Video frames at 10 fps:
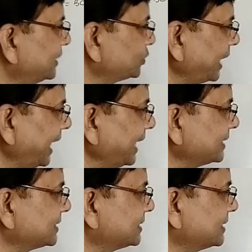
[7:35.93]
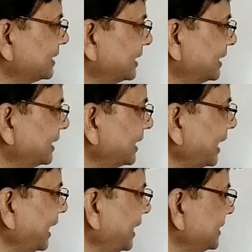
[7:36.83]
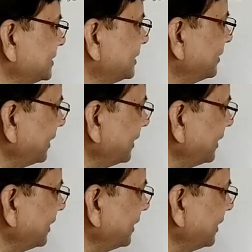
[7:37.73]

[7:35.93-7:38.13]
So X is